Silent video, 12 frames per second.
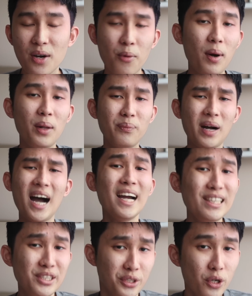Well, I
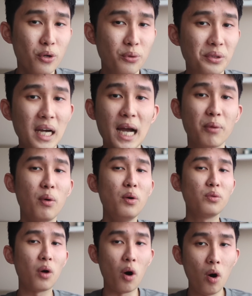don't. I
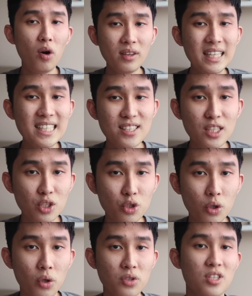want all these
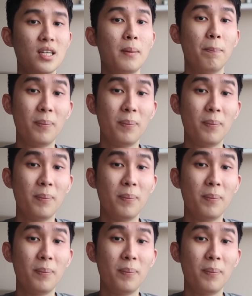controls